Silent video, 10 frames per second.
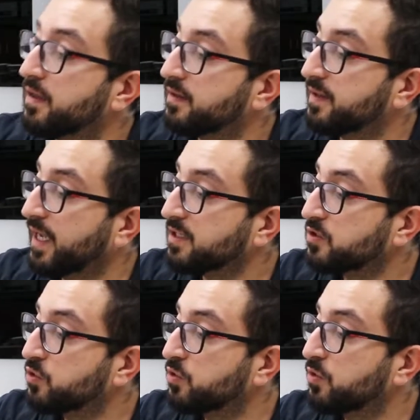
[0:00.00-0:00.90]
The next
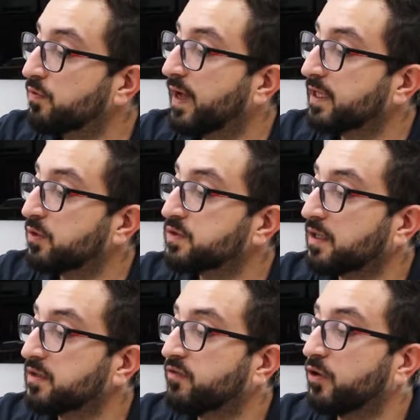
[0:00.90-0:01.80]
two values
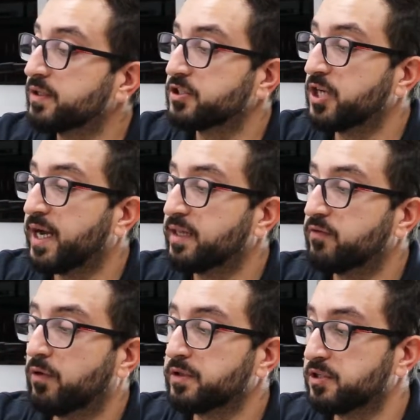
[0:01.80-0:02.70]
are the voltage high and the
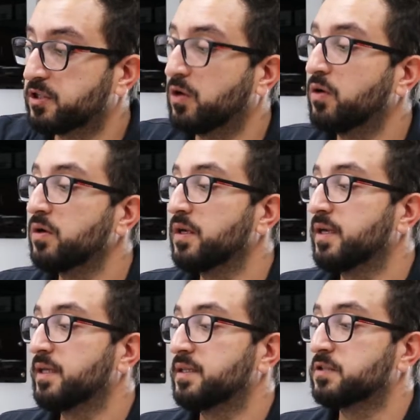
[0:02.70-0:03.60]
voltage low.
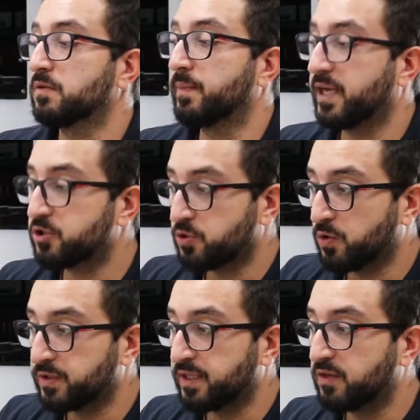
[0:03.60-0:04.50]
This will make
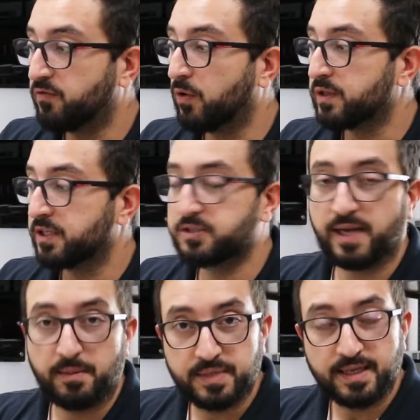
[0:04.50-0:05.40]
sure that the voltage that
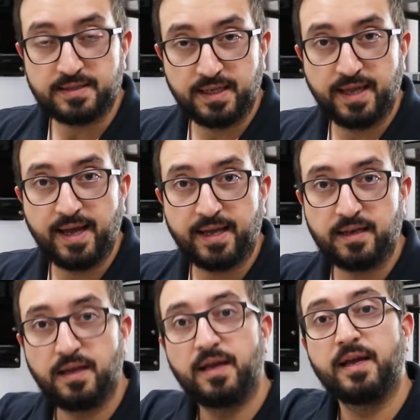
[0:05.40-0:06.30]
I'm testing at
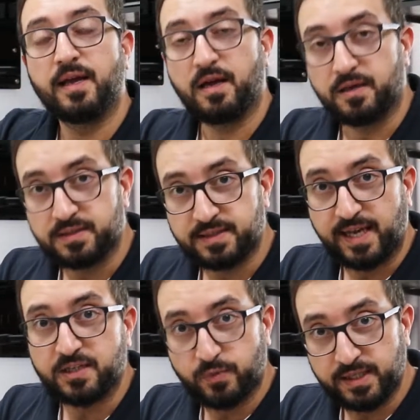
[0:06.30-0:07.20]
uh,
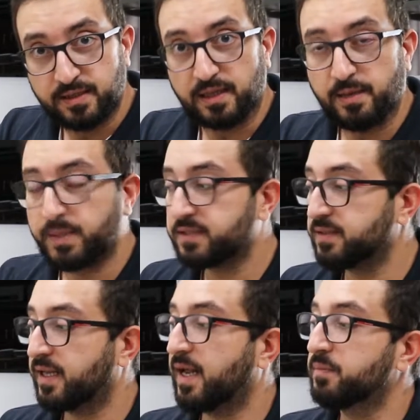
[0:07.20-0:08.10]
stays within the limits.
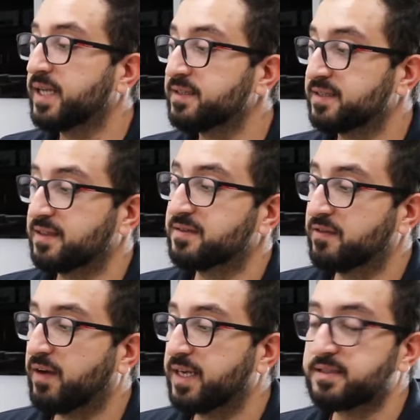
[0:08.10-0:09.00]
And I'm testing this
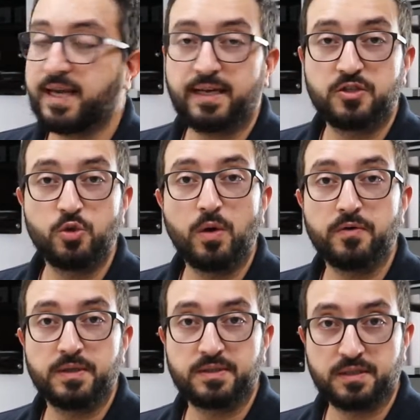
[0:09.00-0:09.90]
device at
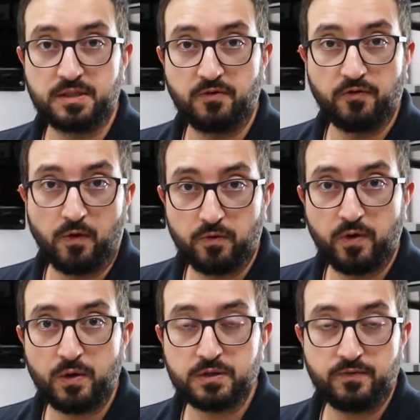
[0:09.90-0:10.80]
264
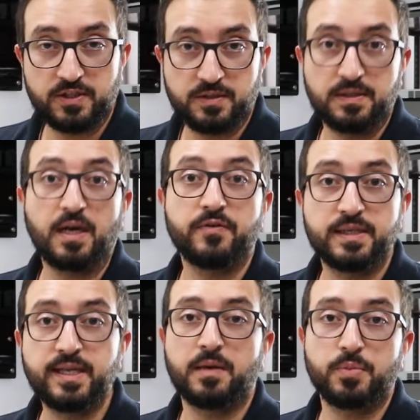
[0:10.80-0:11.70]
volts, which is the 110%
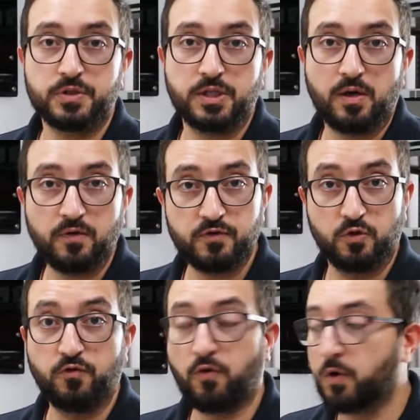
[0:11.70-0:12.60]
of
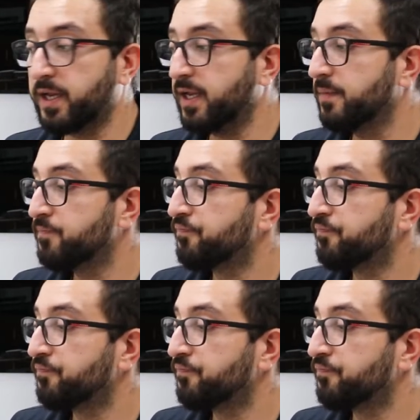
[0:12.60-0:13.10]
240.